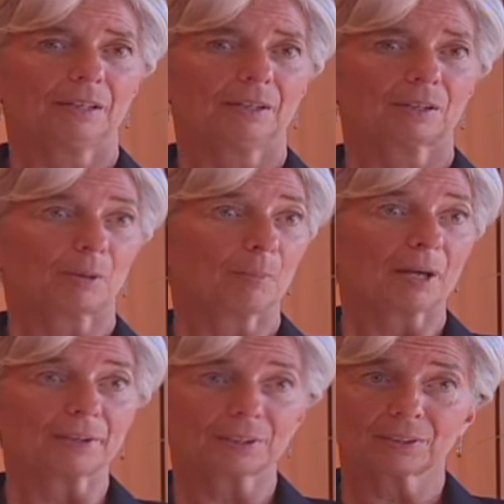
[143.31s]
uh,
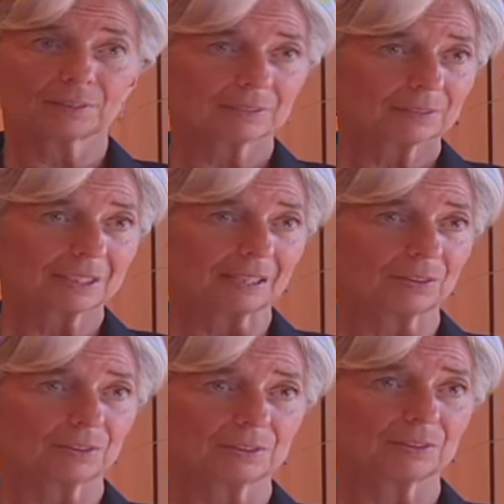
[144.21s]
comparing
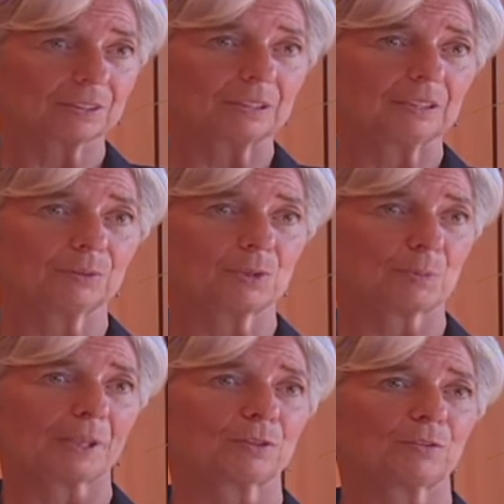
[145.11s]
talent in
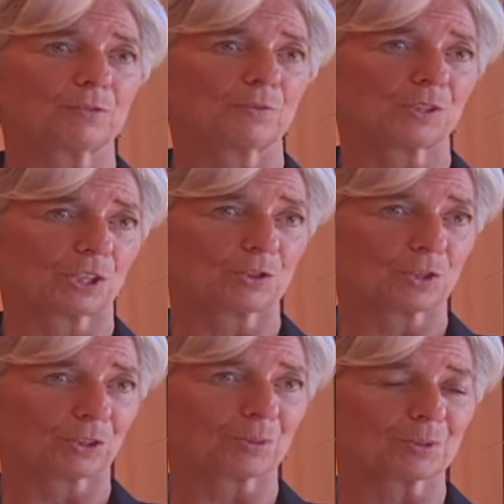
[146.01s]
respect of ch
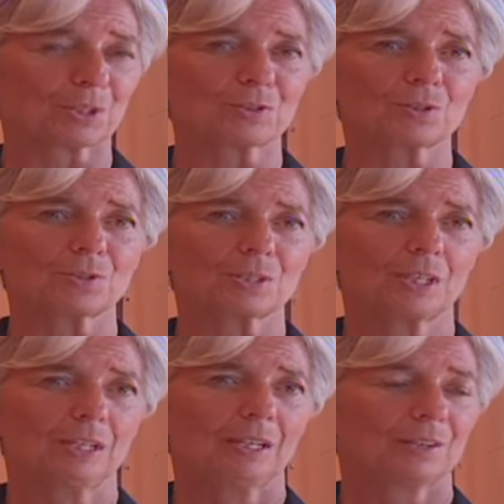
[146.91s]
circumstances,
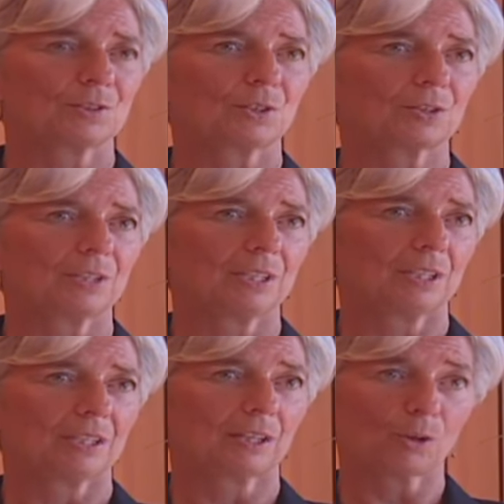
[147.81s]
and
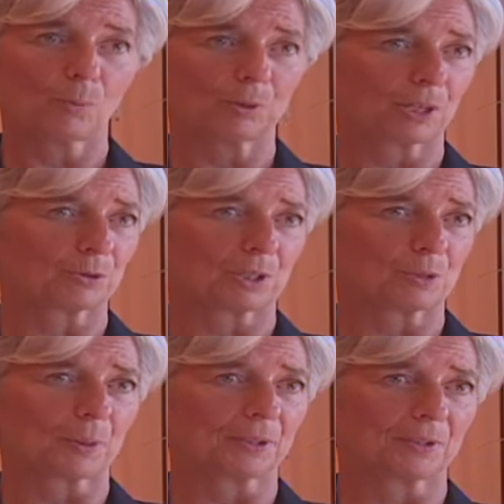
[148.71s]
certainly in an open and
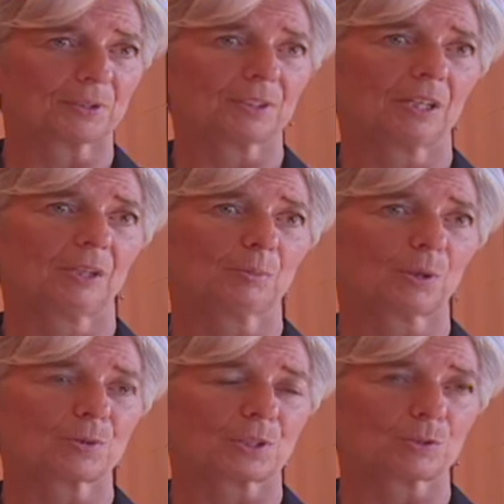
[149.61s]
transparent uh,
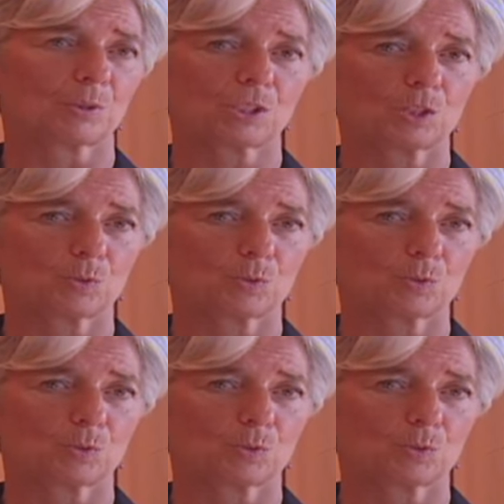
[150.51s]
process, which